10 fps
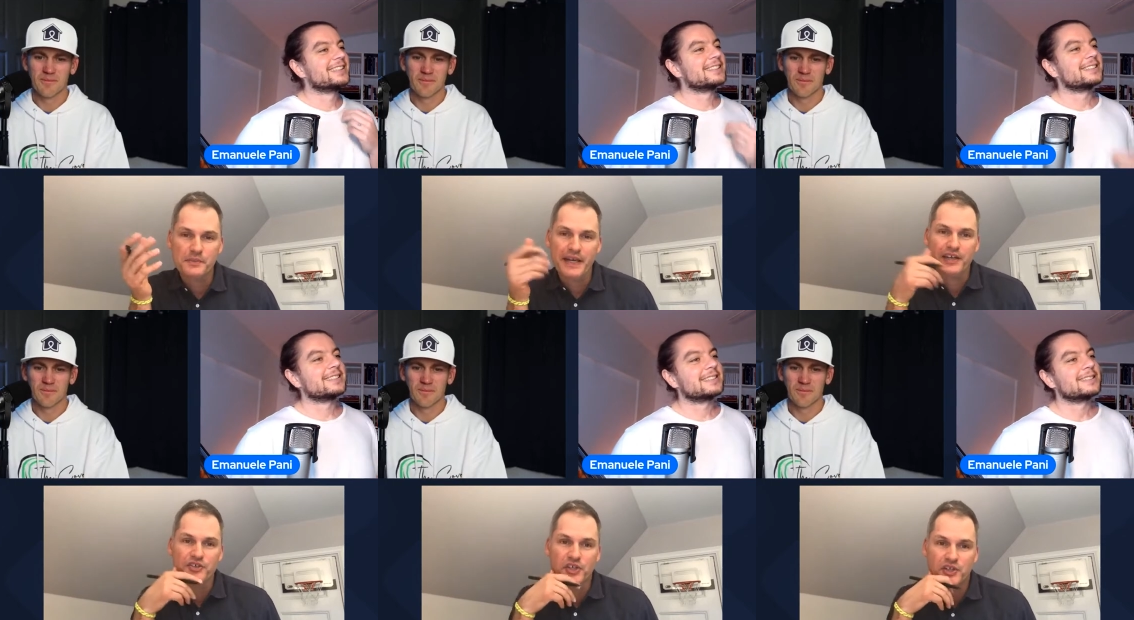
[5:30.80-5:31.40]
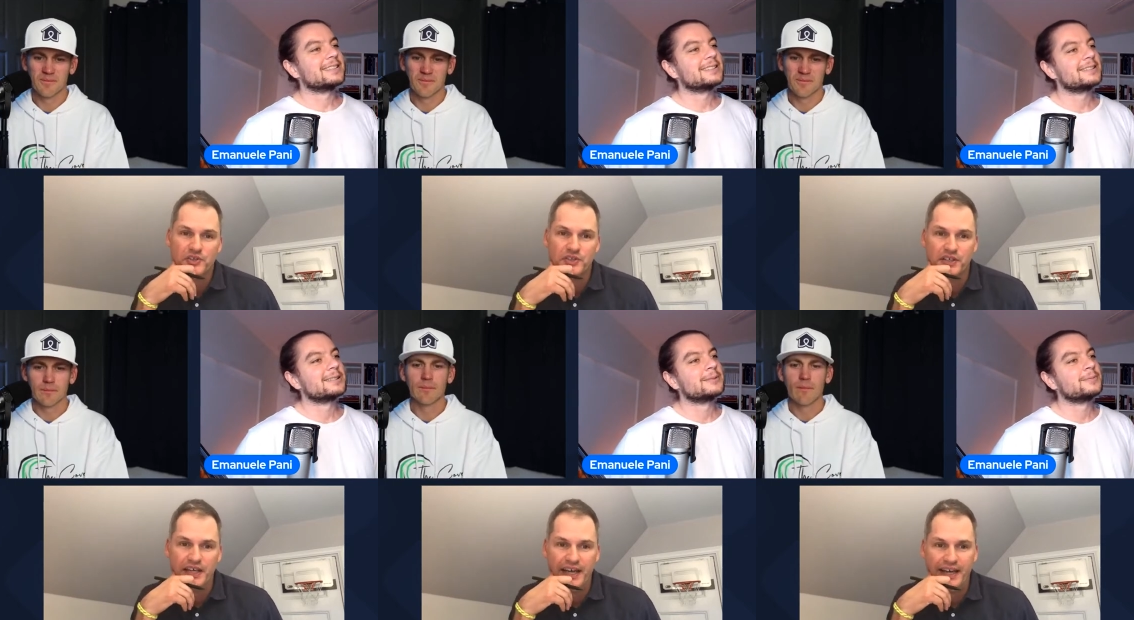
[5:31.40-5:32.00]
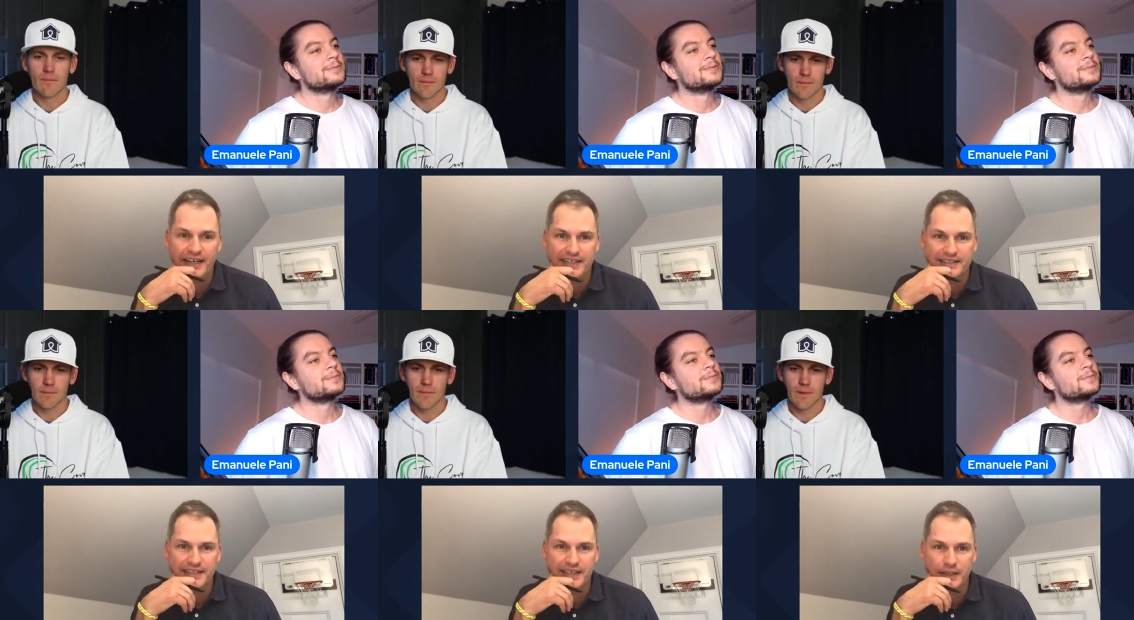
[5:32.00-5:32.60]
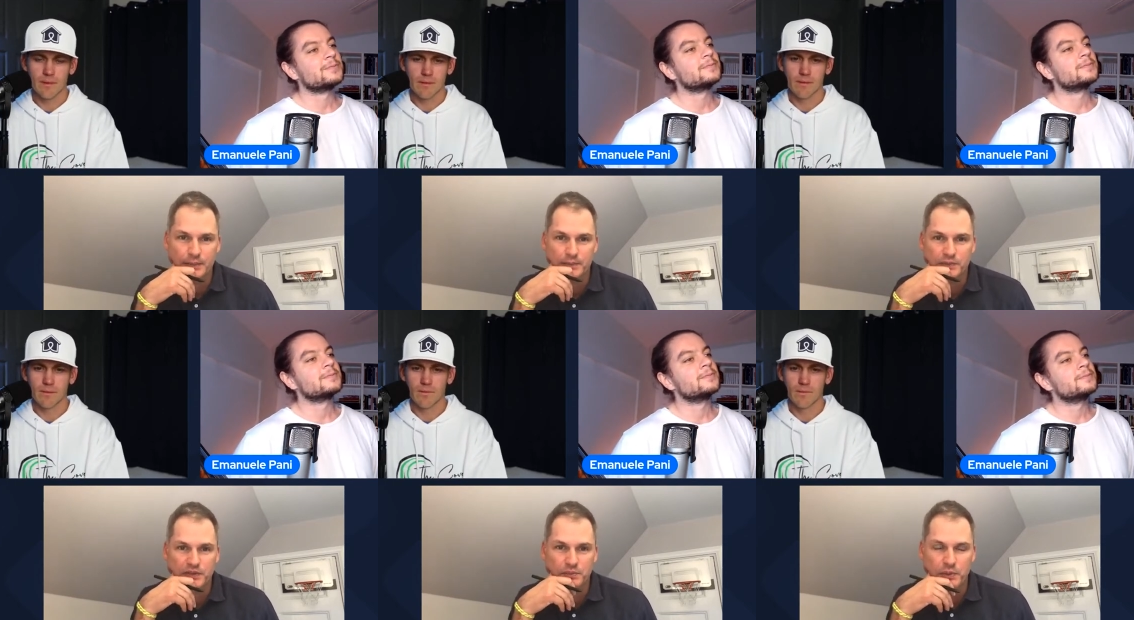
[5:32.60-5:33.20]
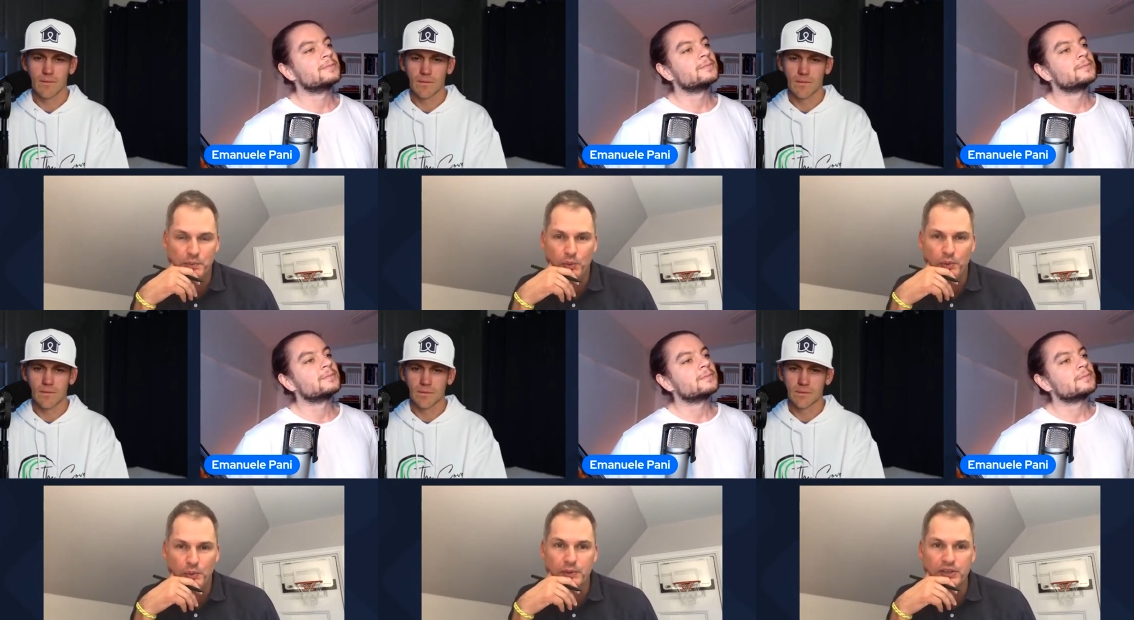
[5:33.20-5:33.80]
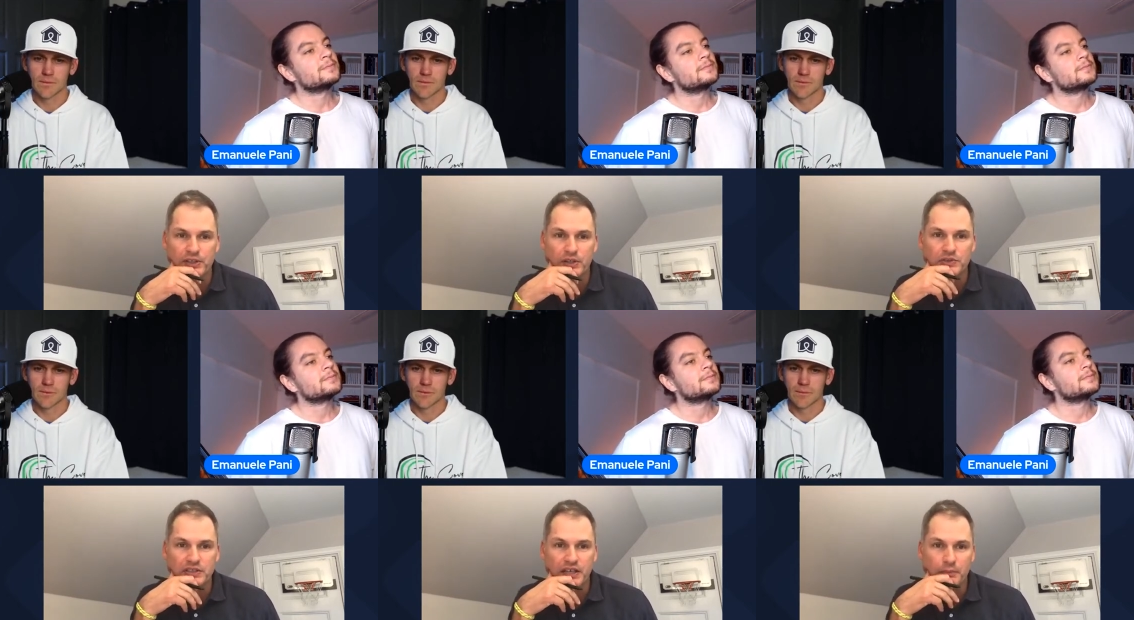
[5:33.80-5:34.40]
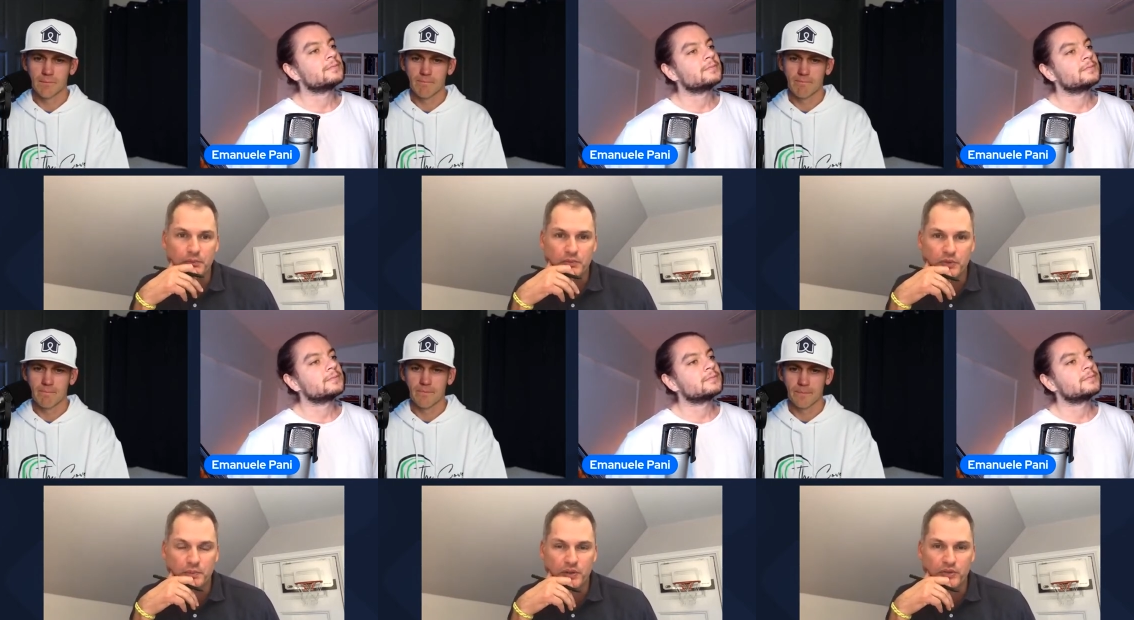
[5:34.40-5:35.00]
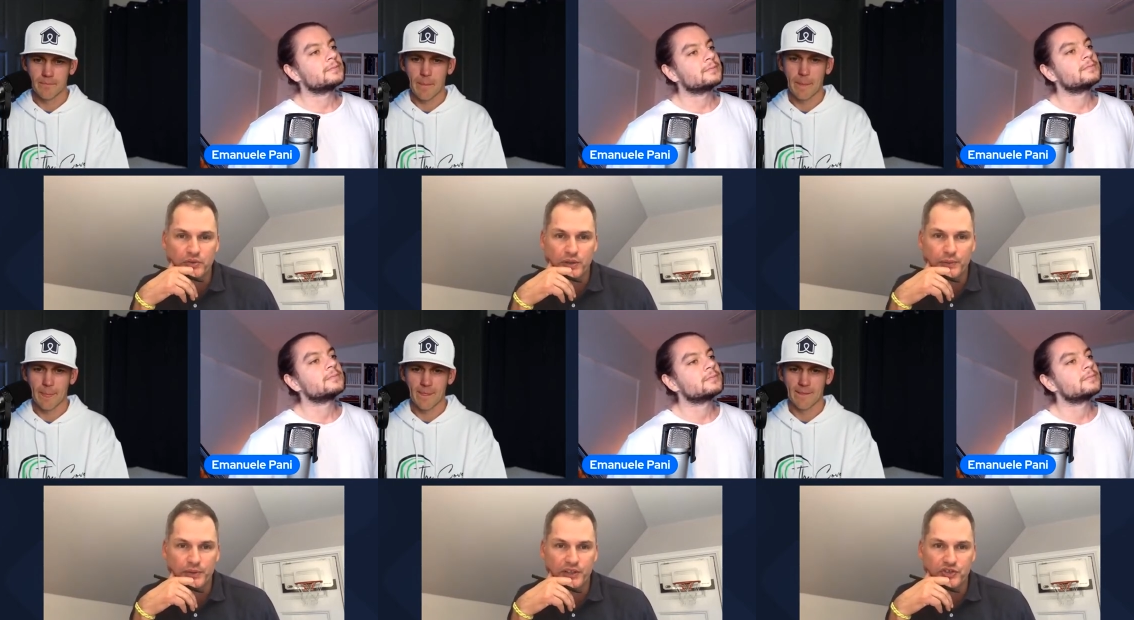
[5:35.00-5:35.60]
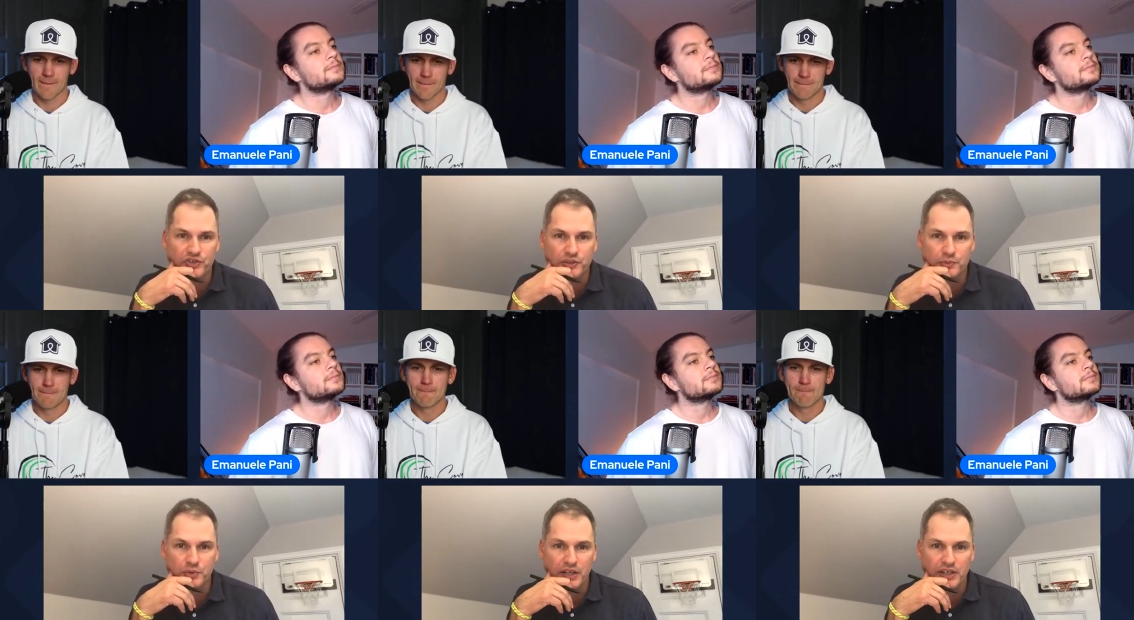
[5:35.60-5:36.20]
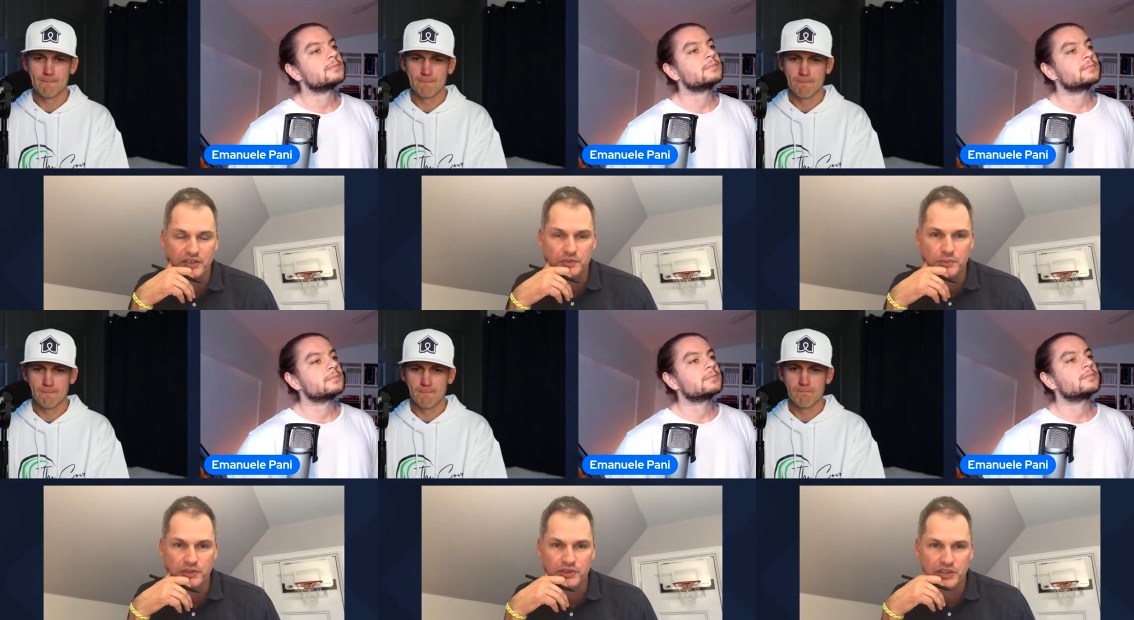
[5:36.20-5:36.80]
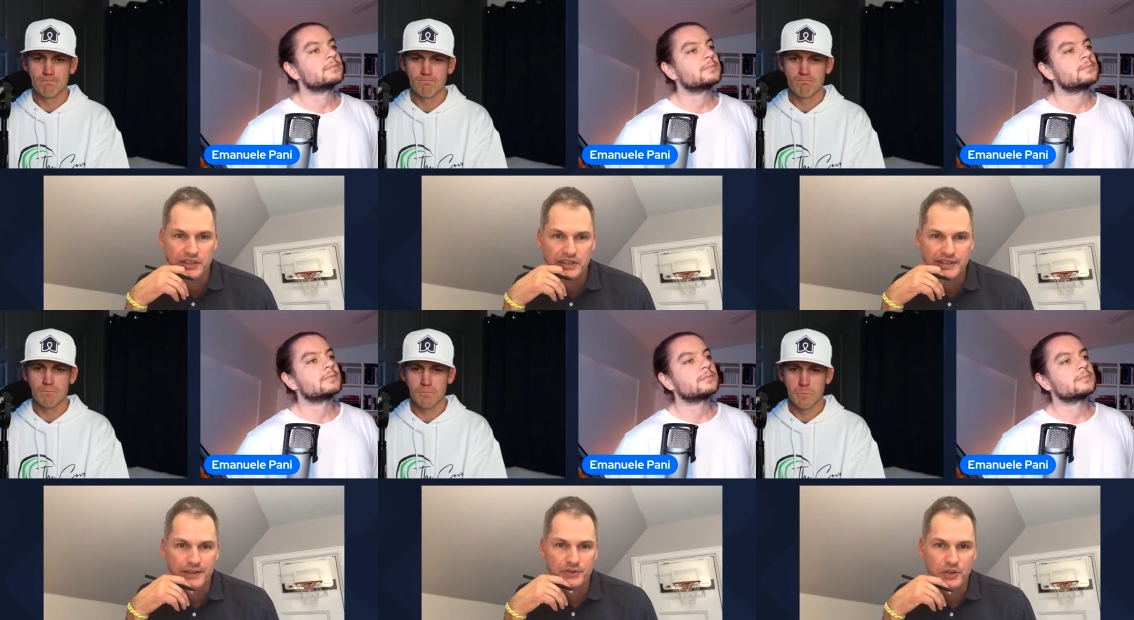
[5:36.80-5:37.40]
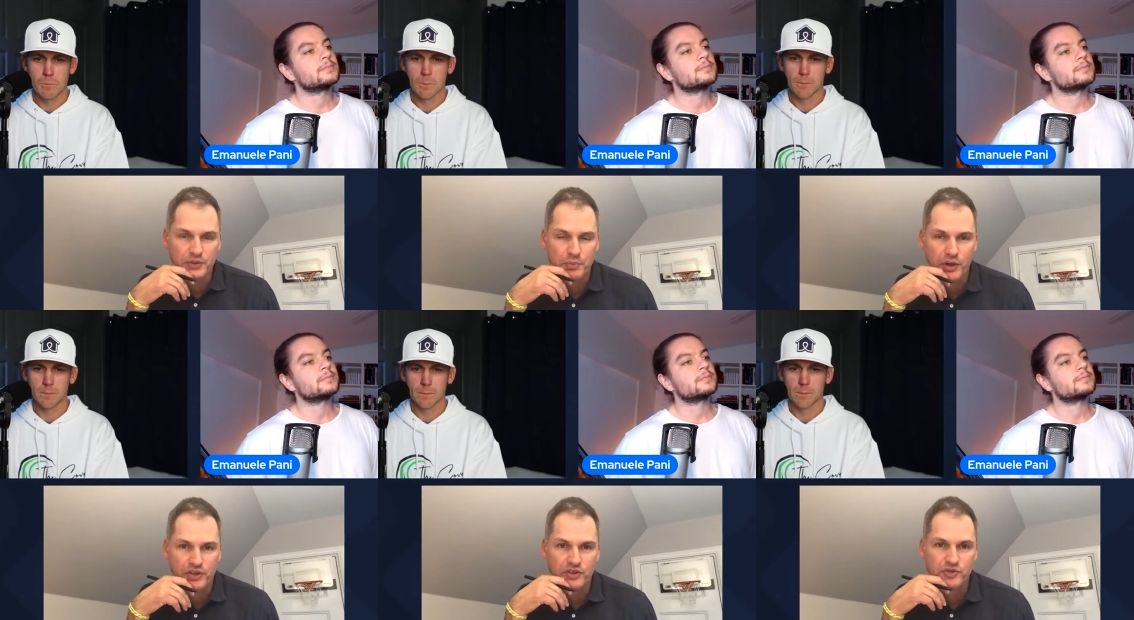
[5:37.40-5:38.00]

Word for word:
Speaker 1: of managers, and these people, we were really close to them. We built great relationships with our customers. That was always part of the